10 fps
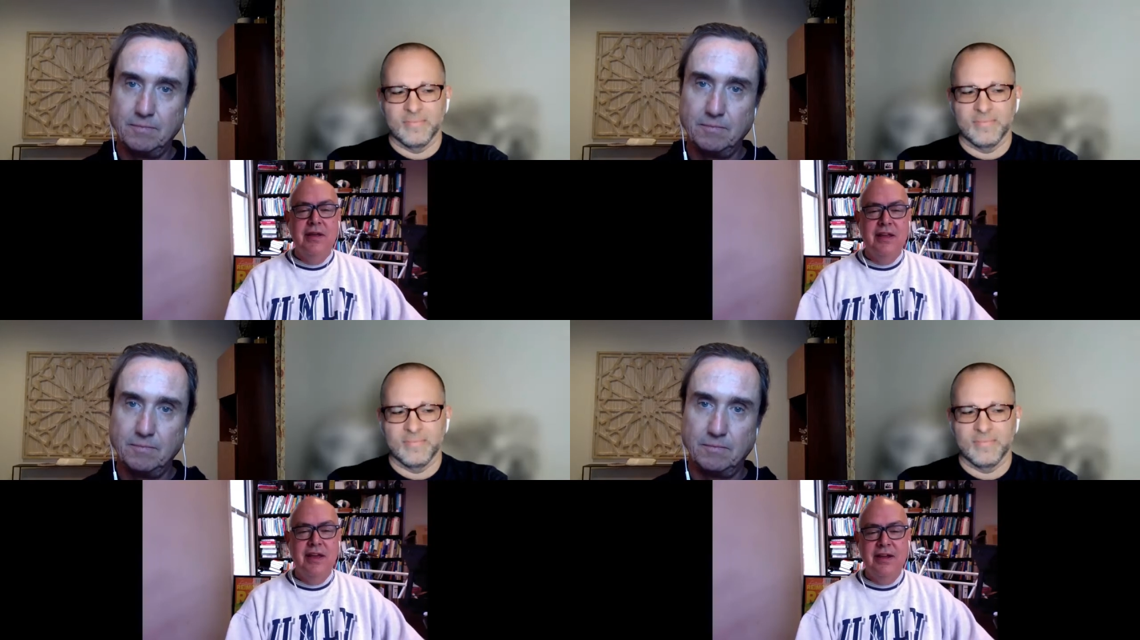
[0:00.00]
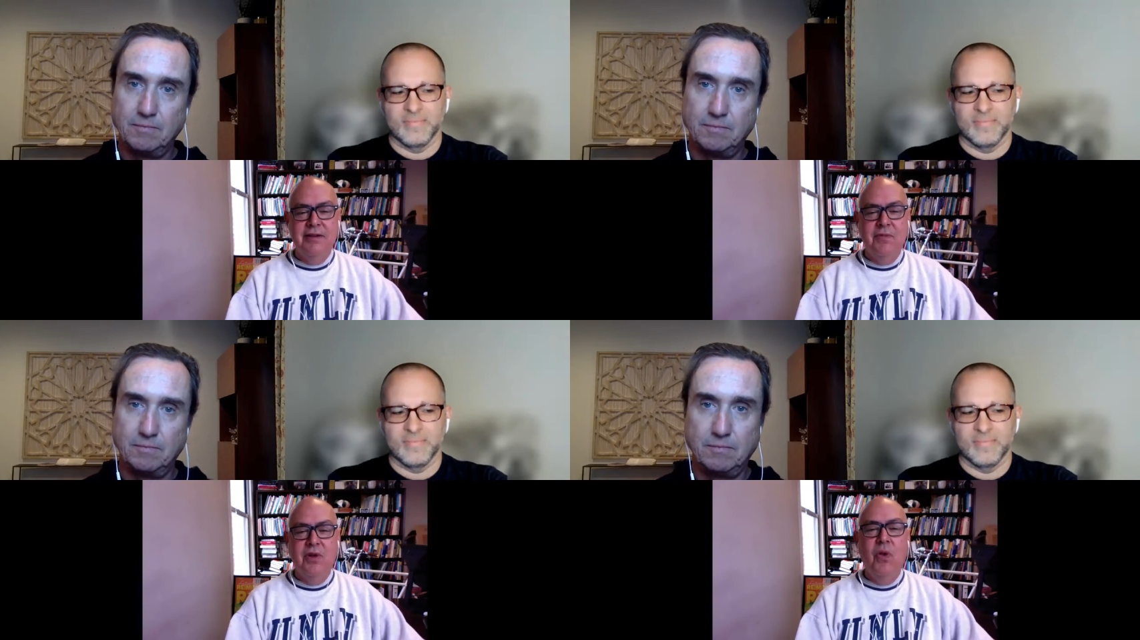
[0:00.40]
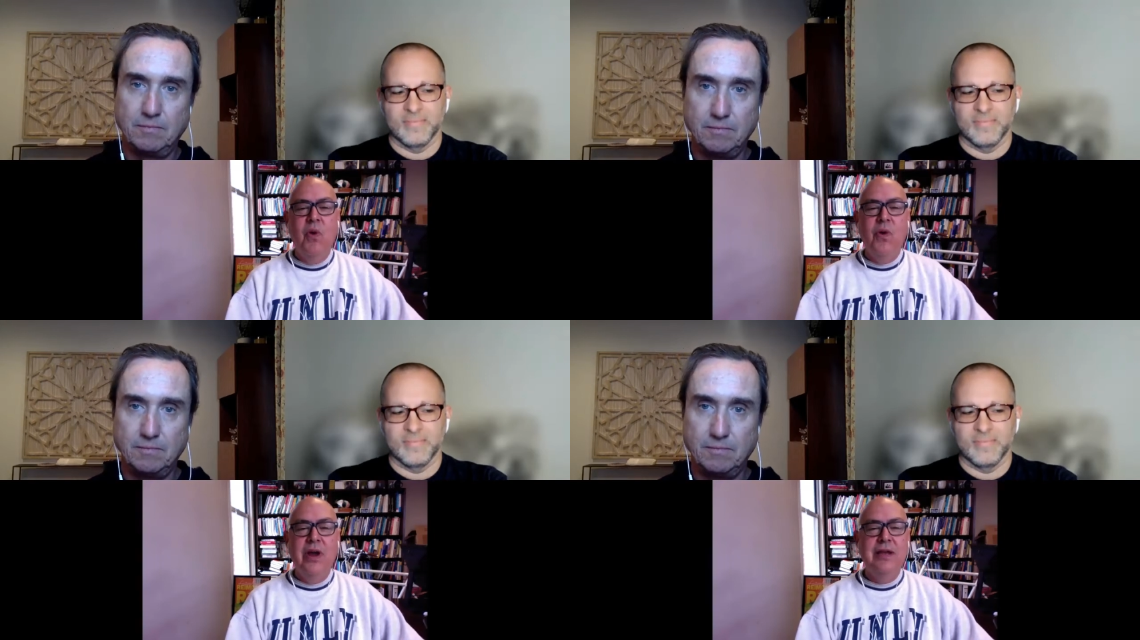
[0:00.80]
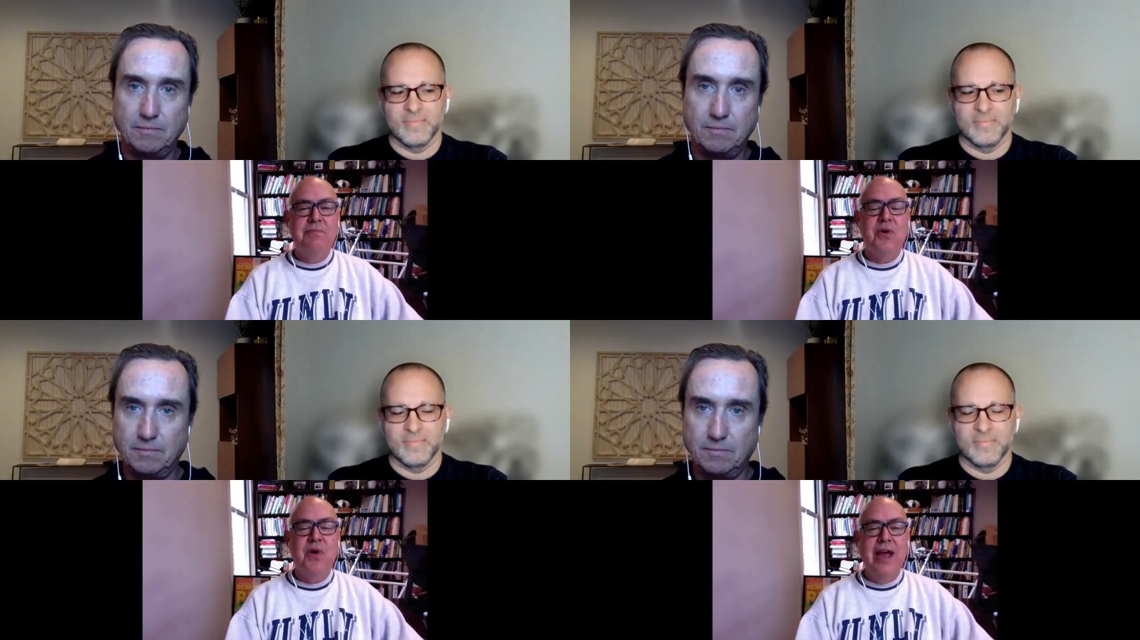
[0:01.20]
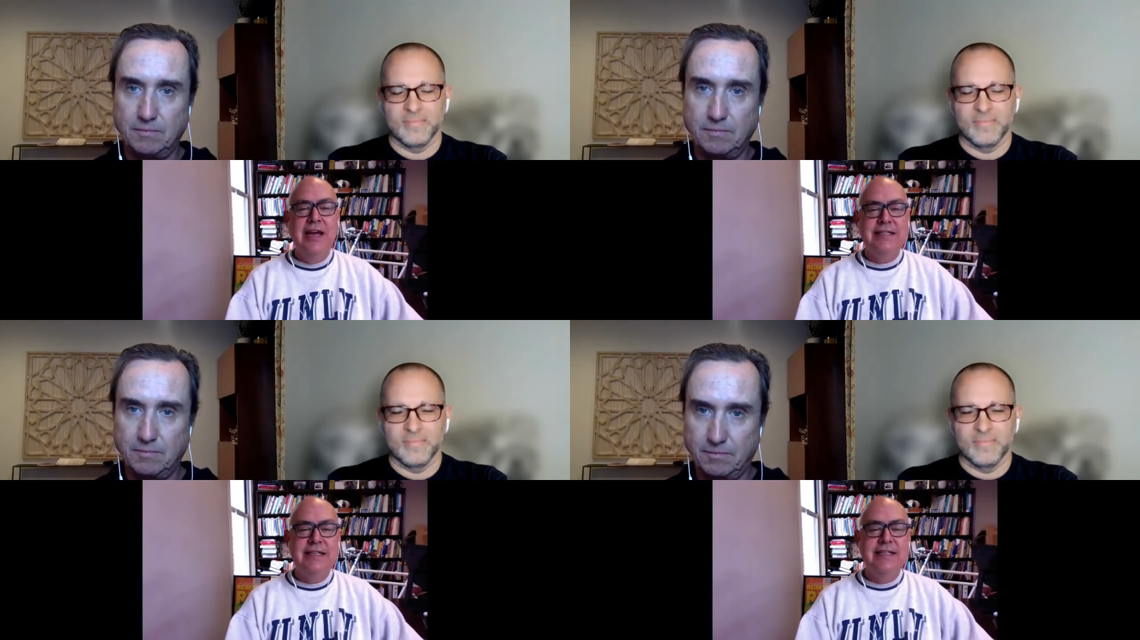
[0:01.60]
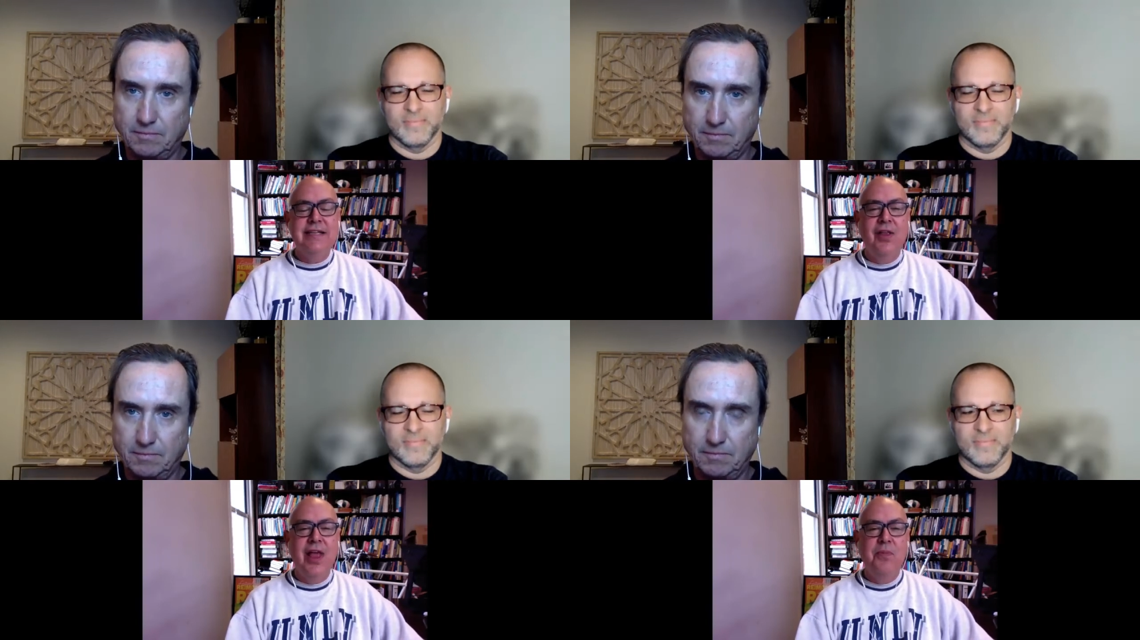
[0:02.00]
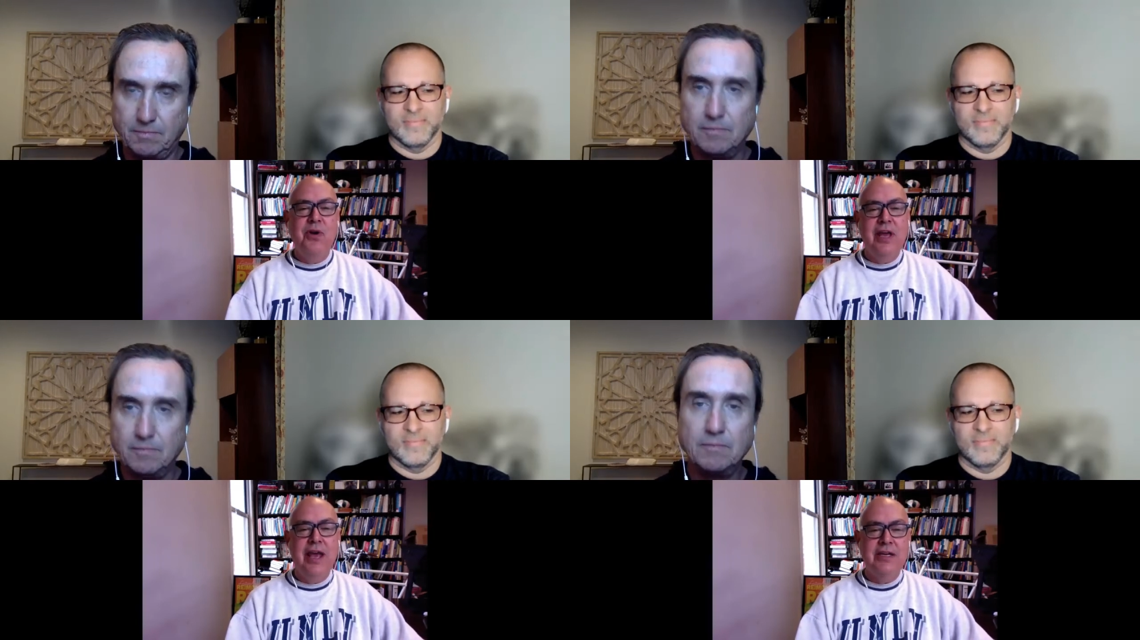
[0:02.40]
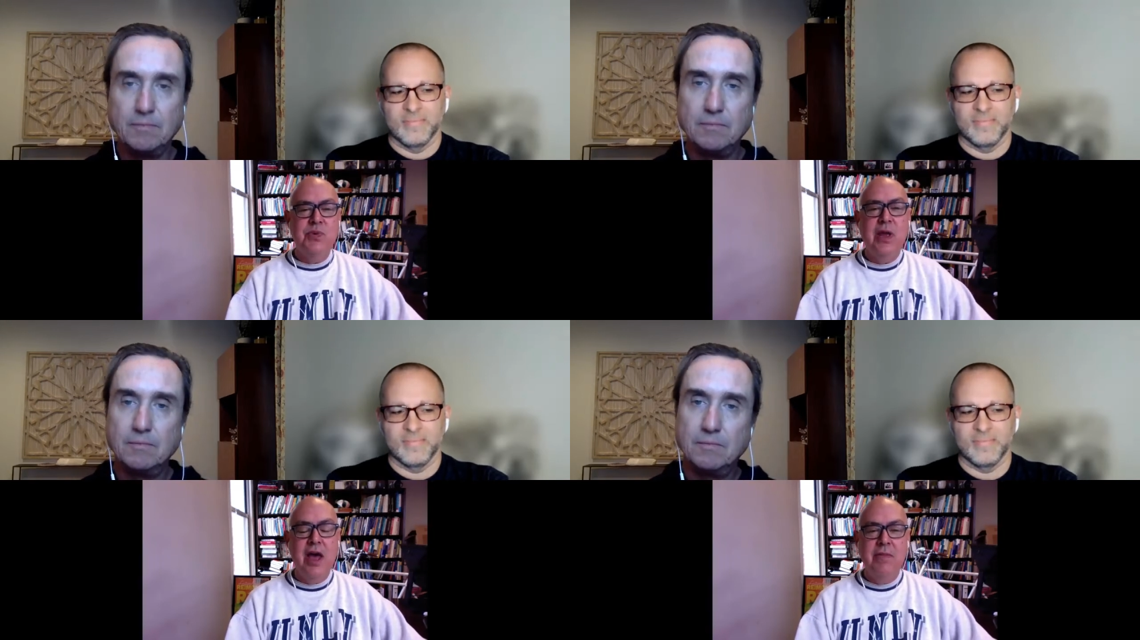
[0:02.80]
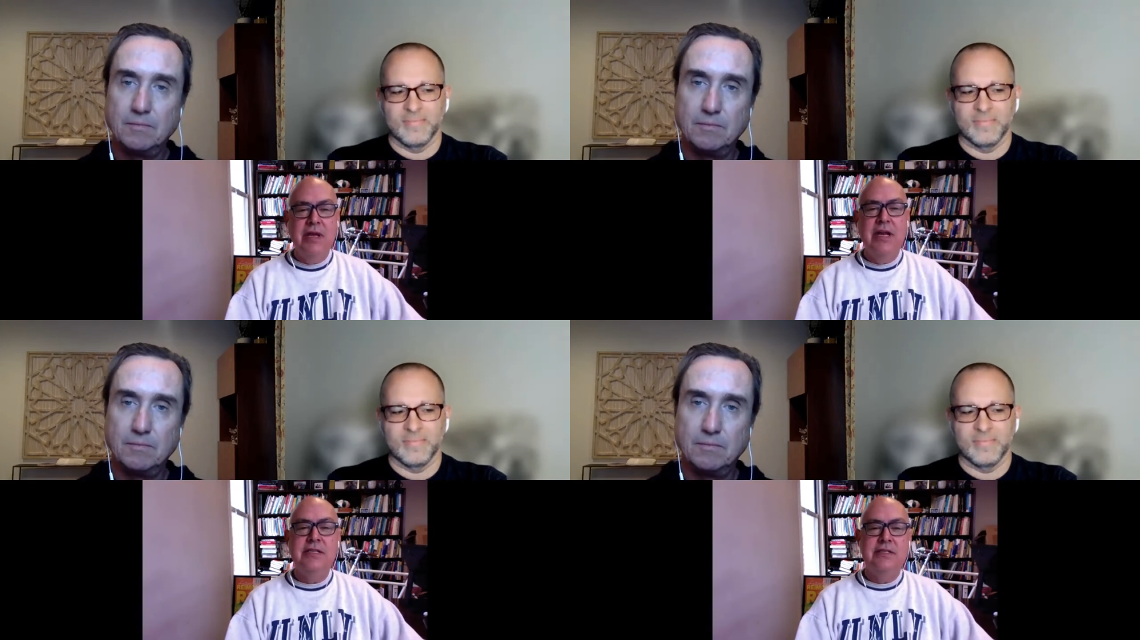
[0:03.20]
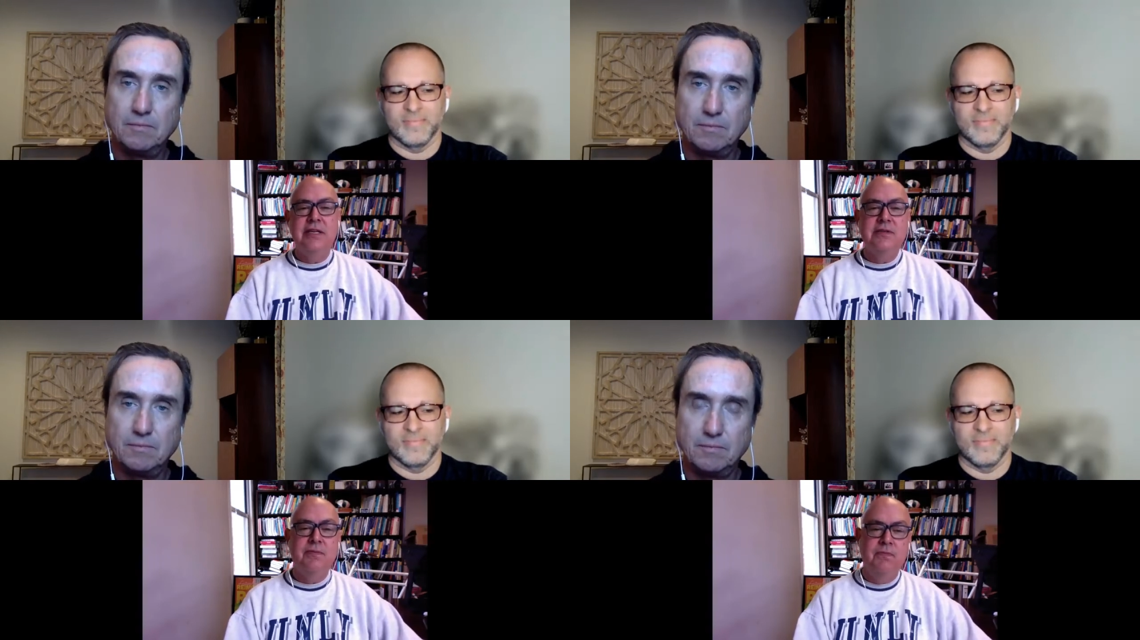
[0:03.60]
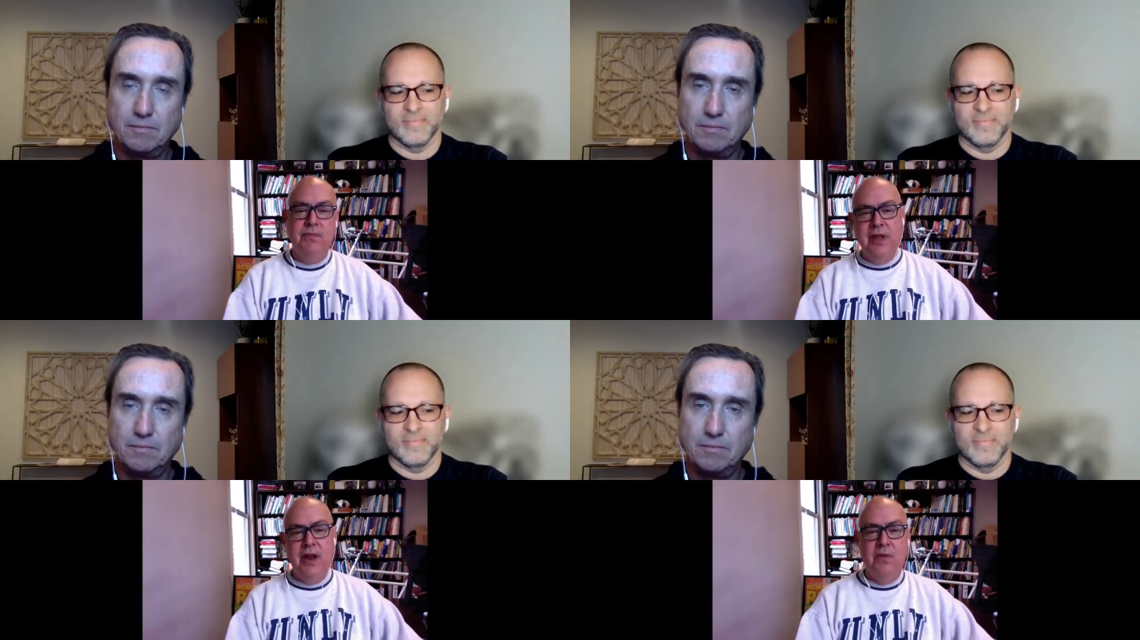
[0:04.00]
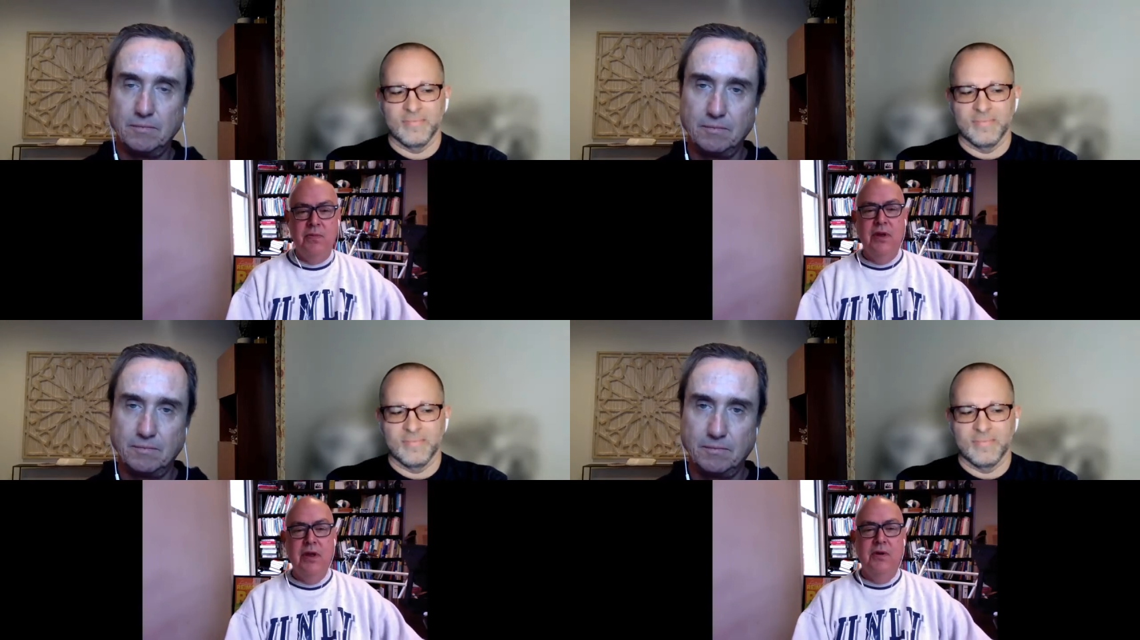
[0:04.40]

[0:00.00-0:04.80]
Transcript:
Speaker 1: the glory and praise and celebrity as we come in as this, you know,